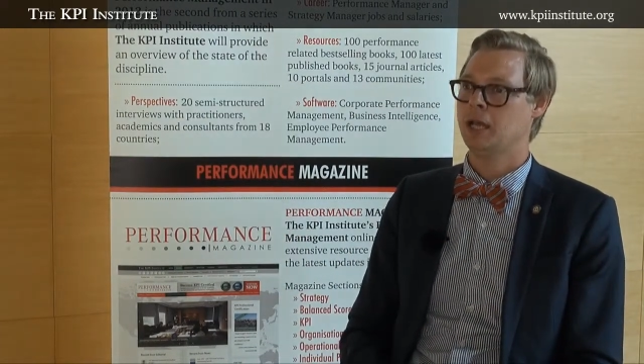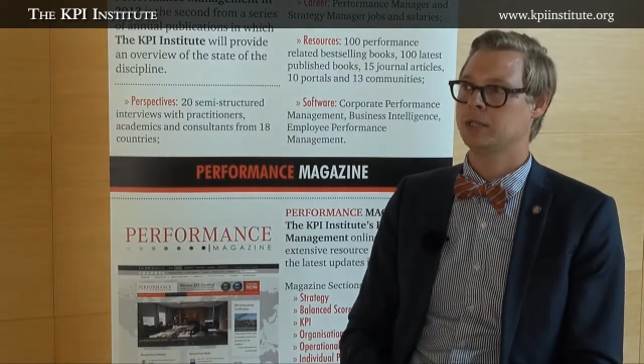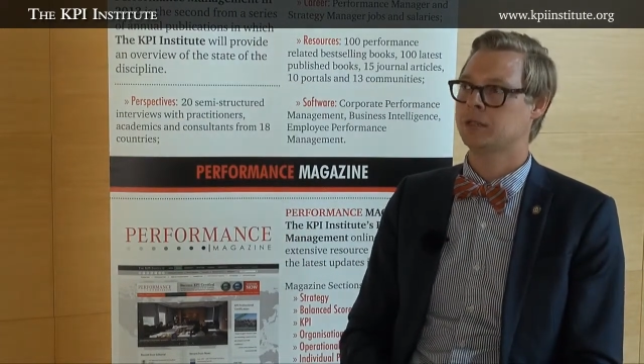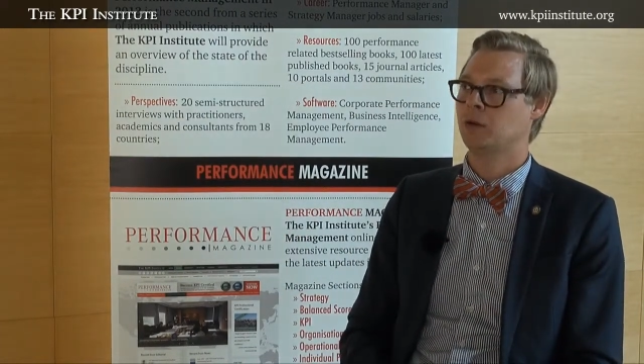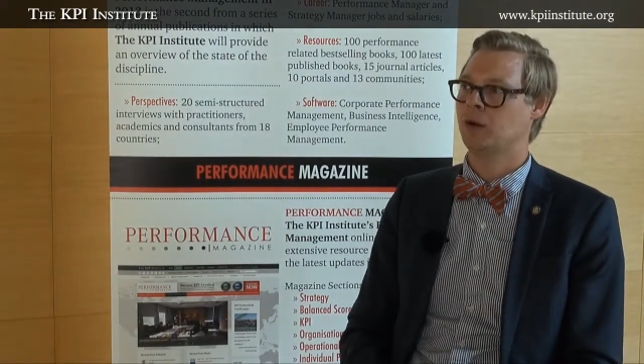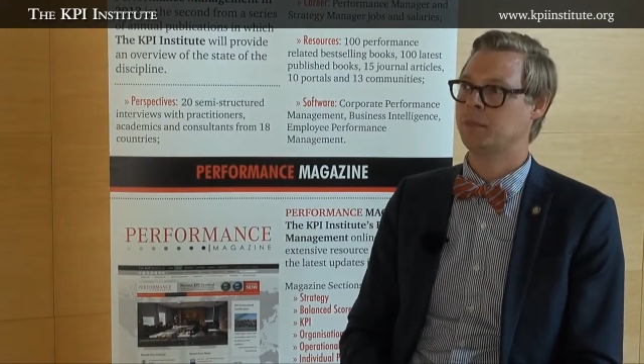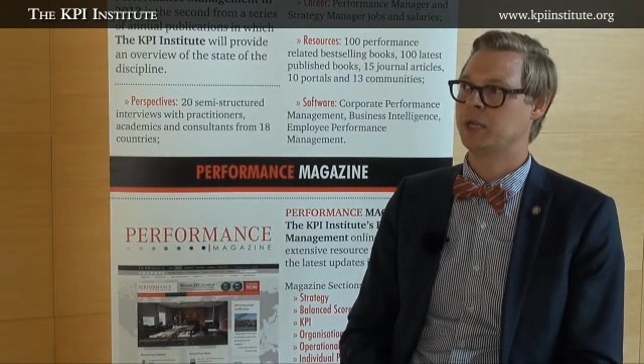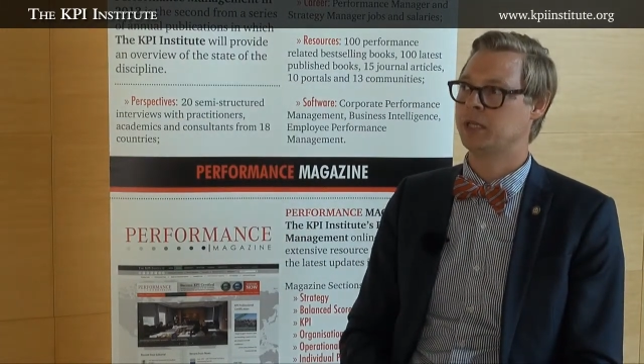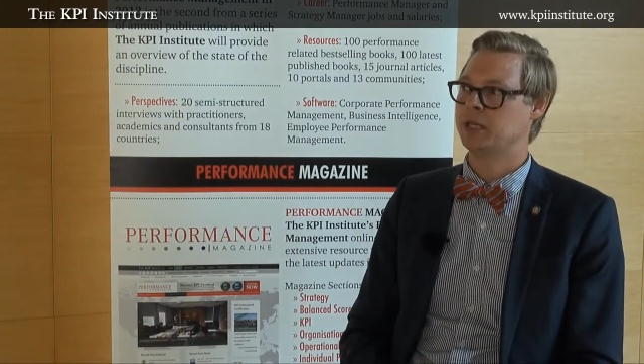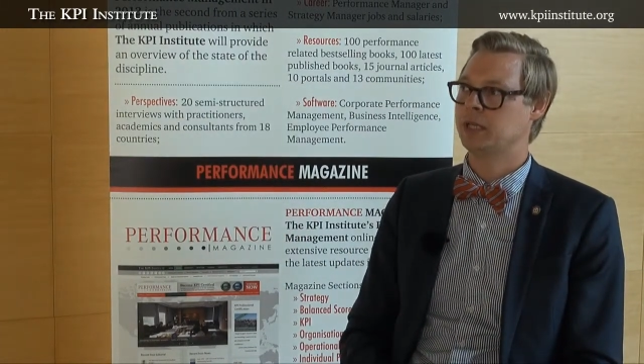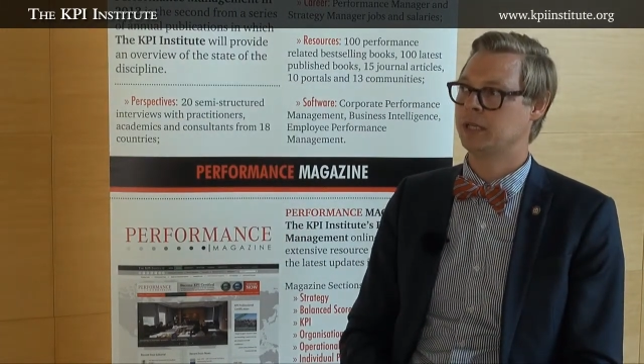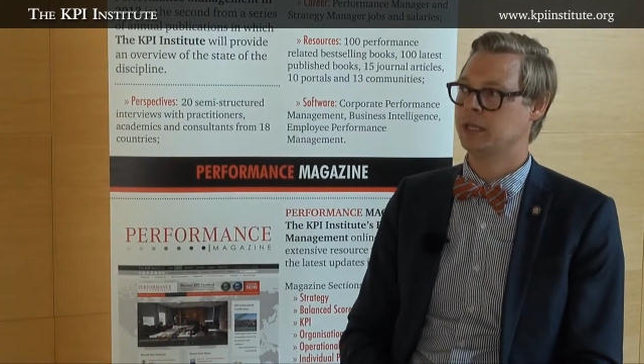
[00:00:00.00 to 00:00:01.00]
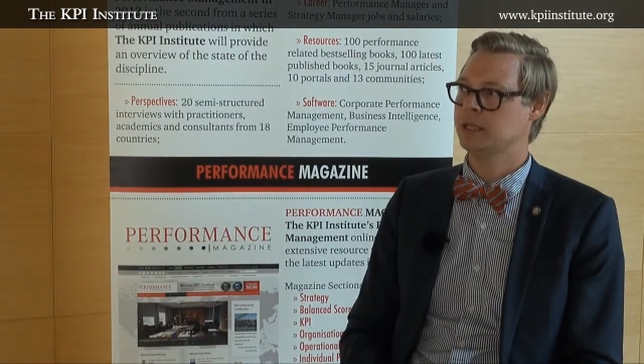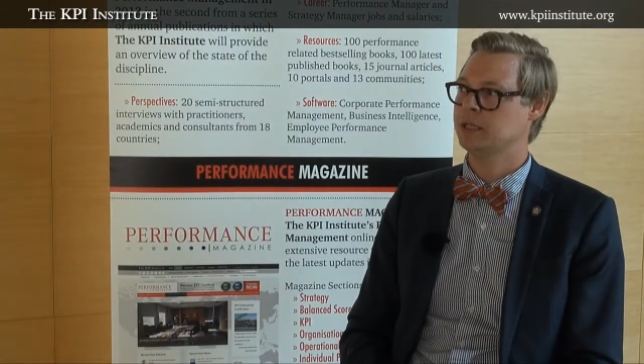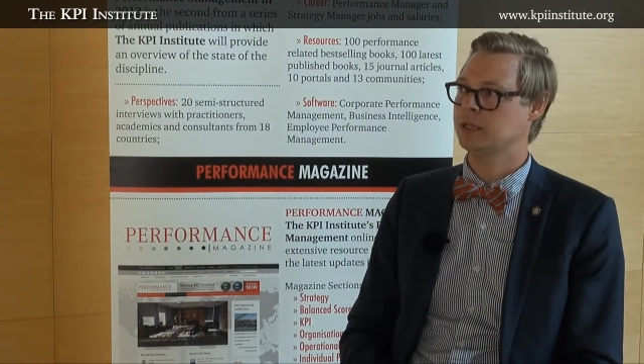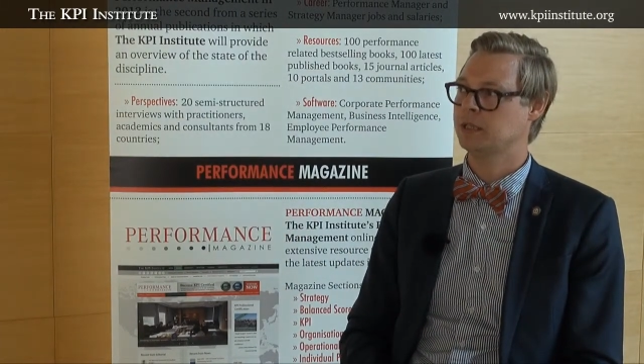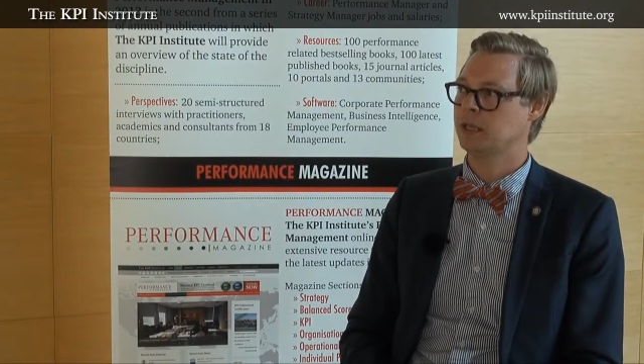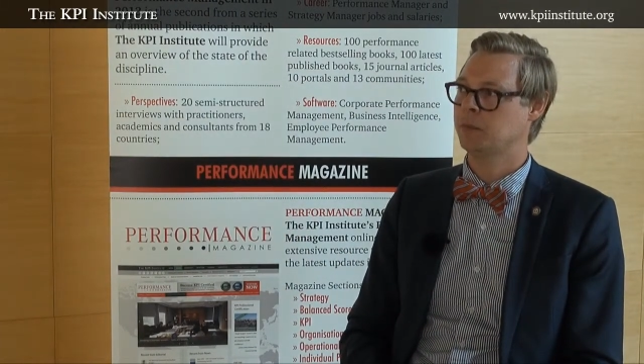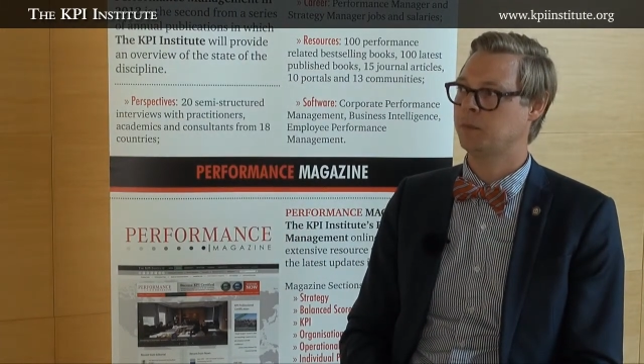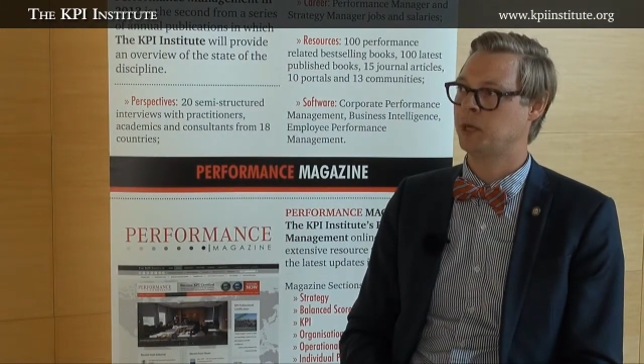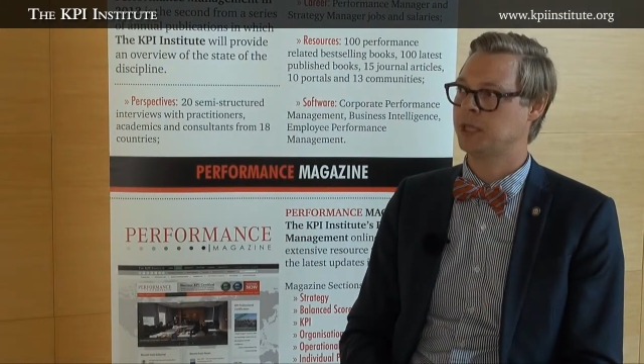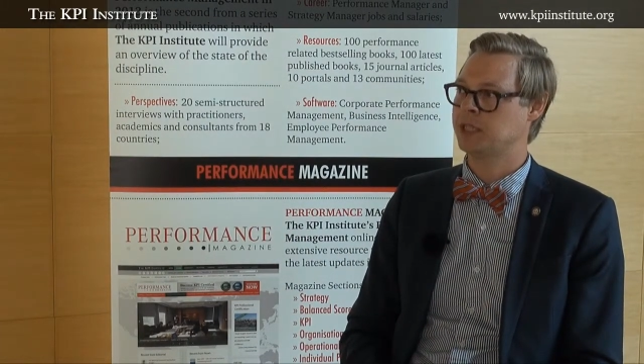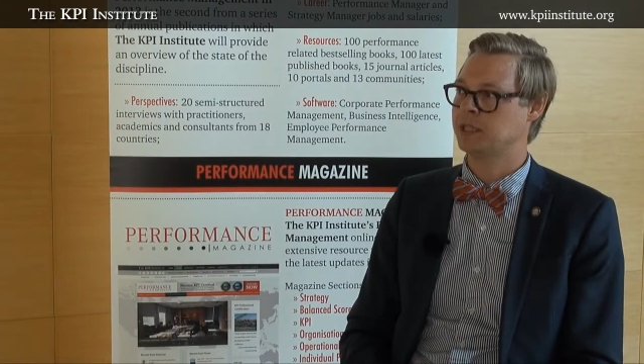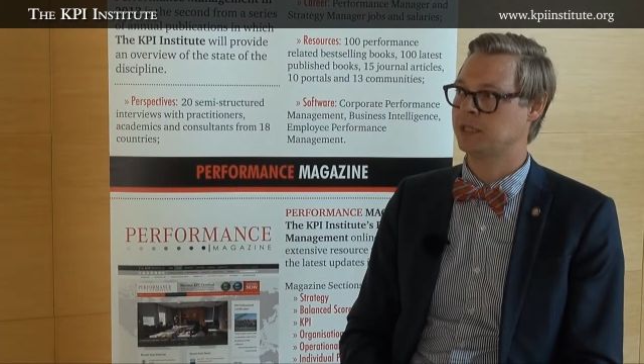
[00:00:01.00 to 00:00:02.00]
So, I mean, yes,
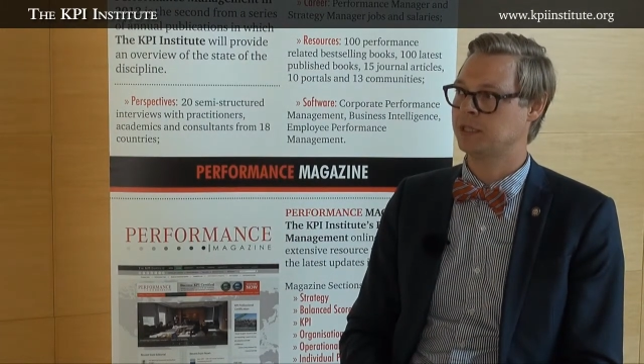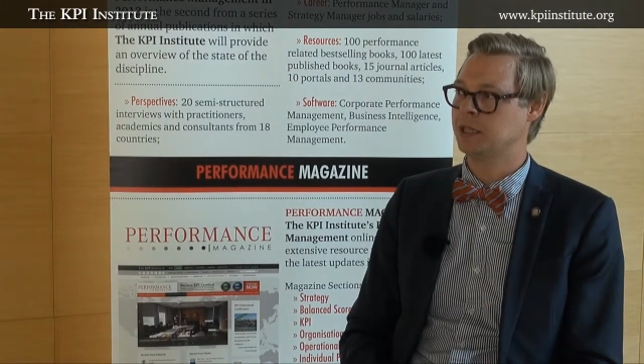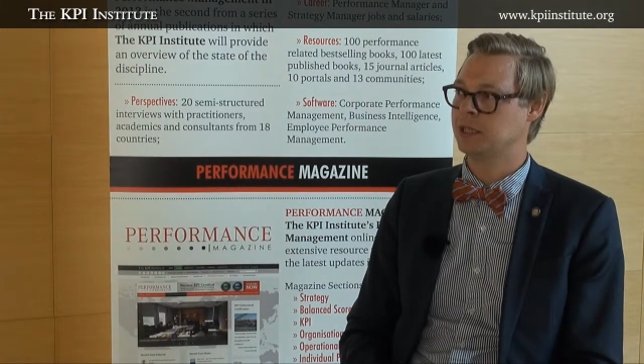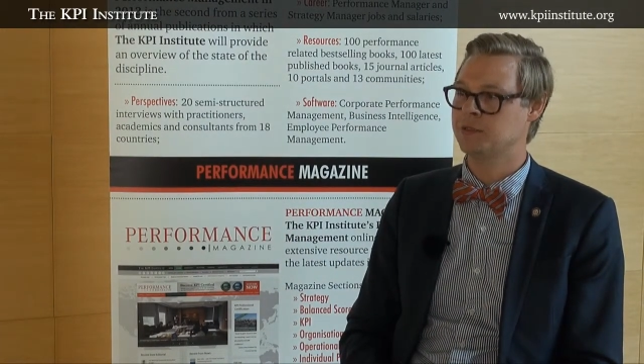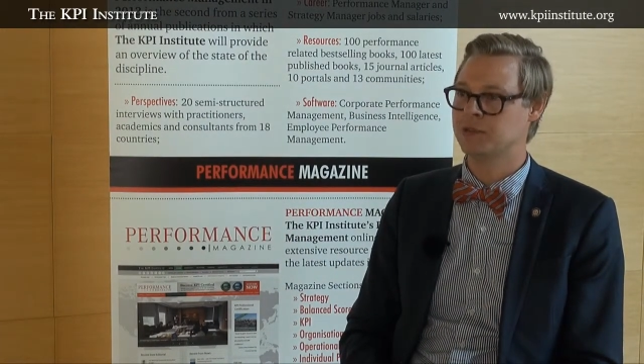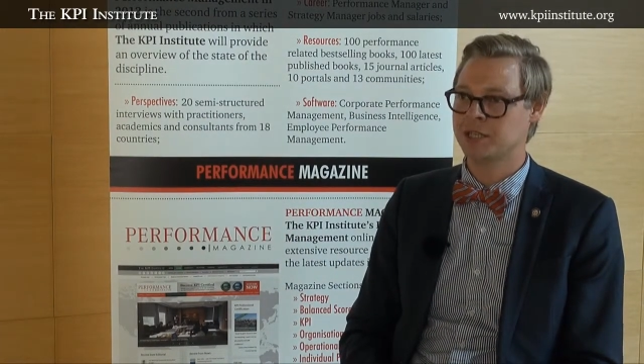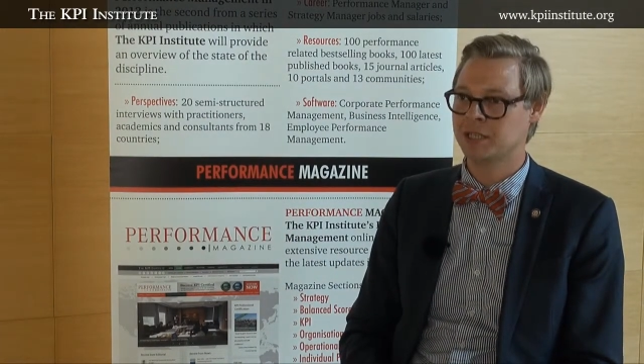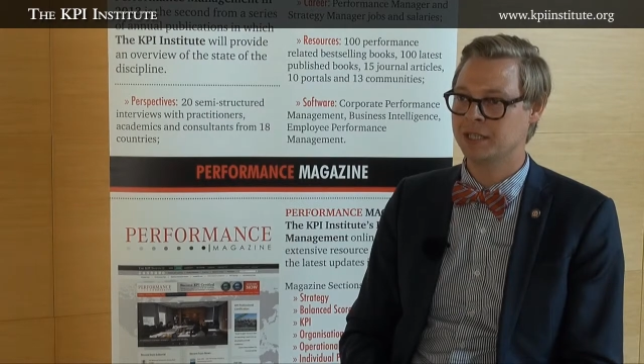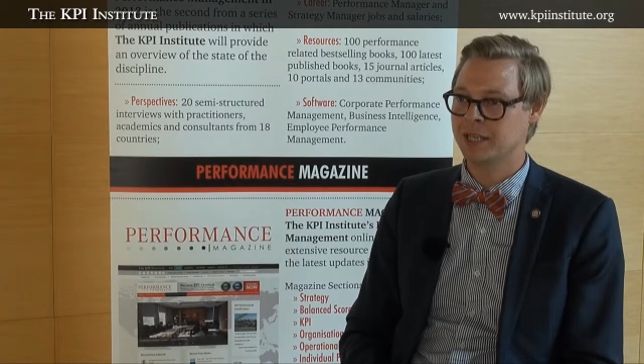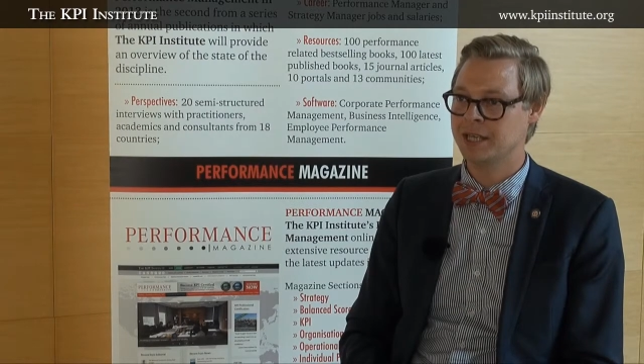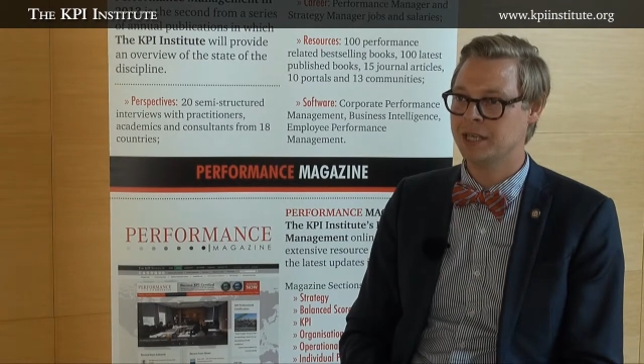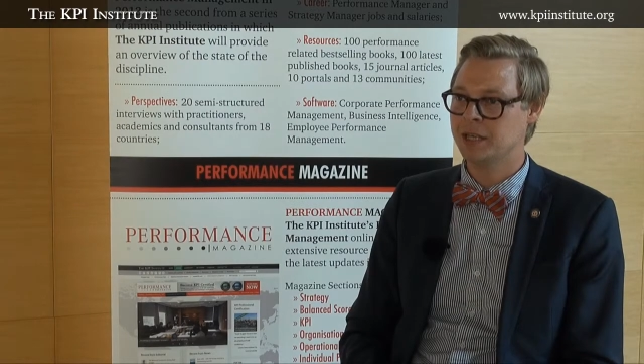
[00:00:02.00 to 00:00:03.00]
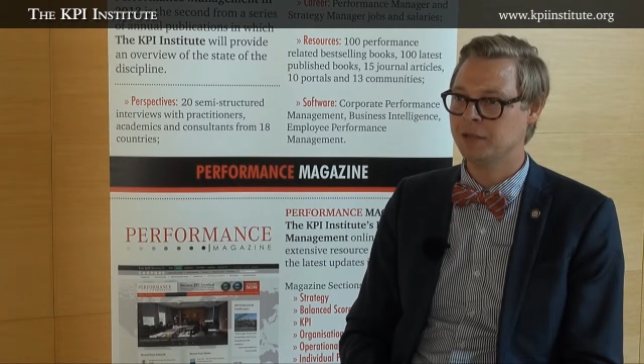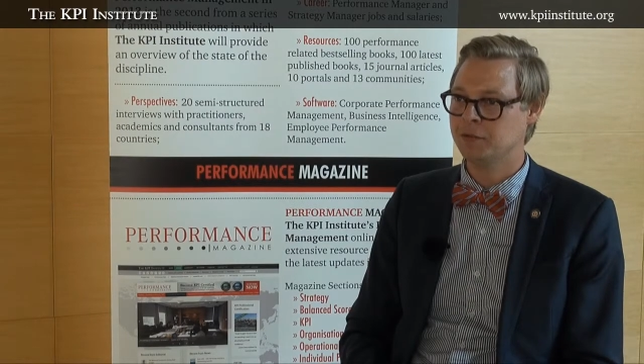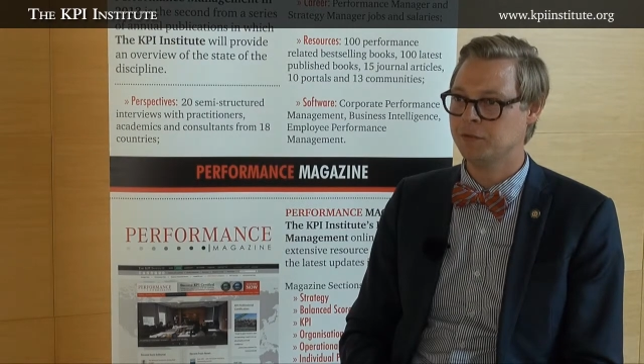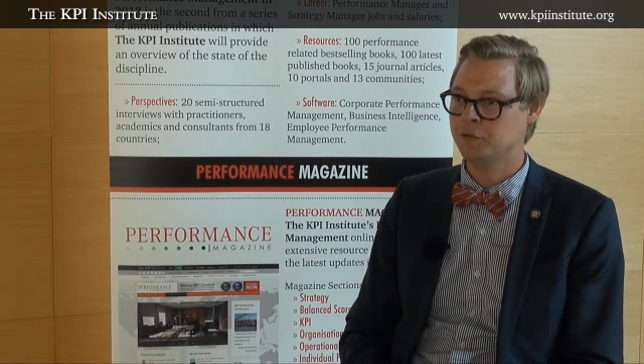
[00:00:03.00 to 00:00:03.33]
but is it interesting data